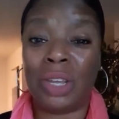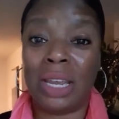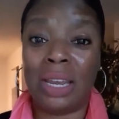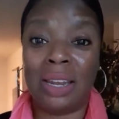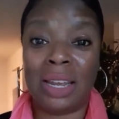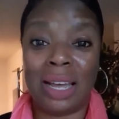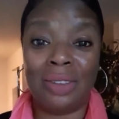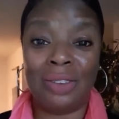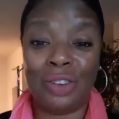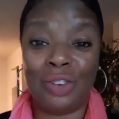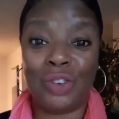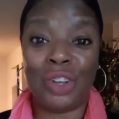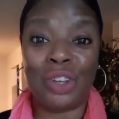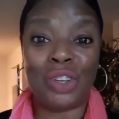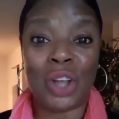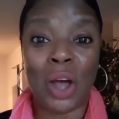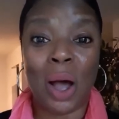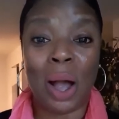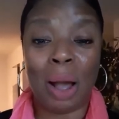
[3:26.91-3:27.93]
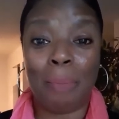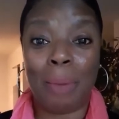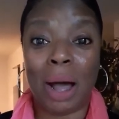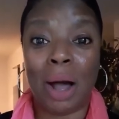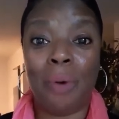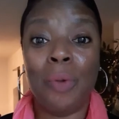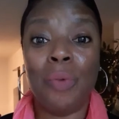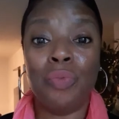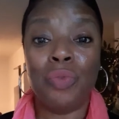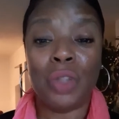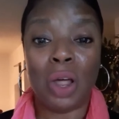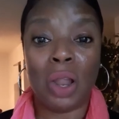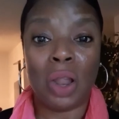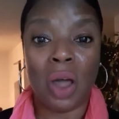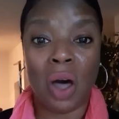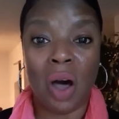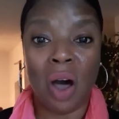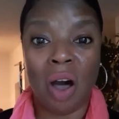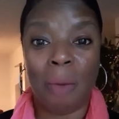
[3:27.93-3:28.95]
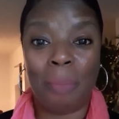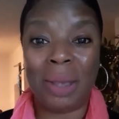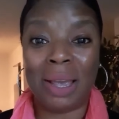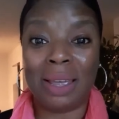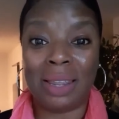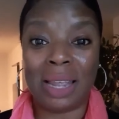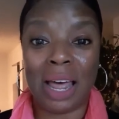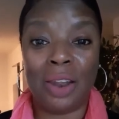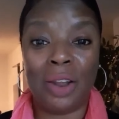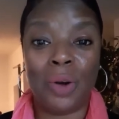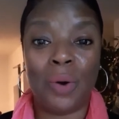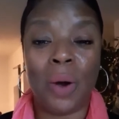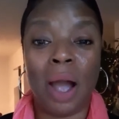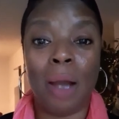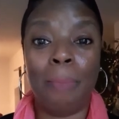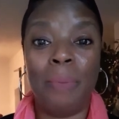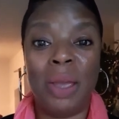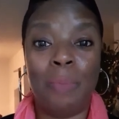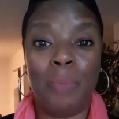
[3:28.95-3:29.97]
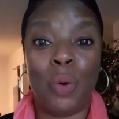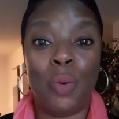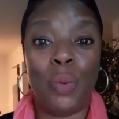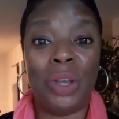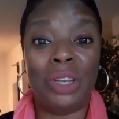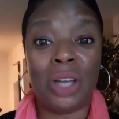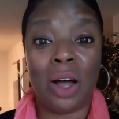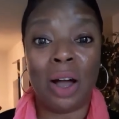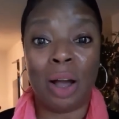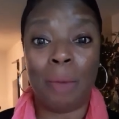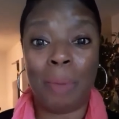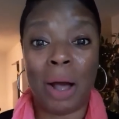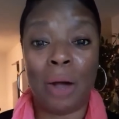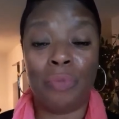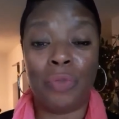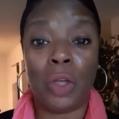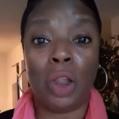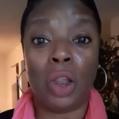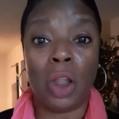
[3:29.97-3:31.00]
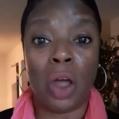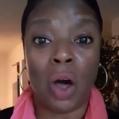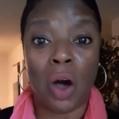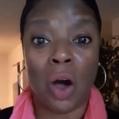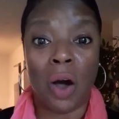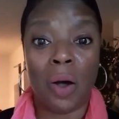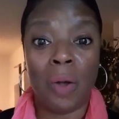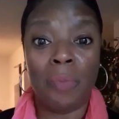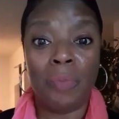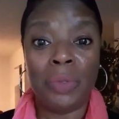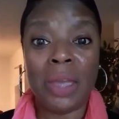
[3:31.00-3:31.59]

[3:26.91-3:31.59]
He doesn't just talk about the law because I know our people, we talk about the law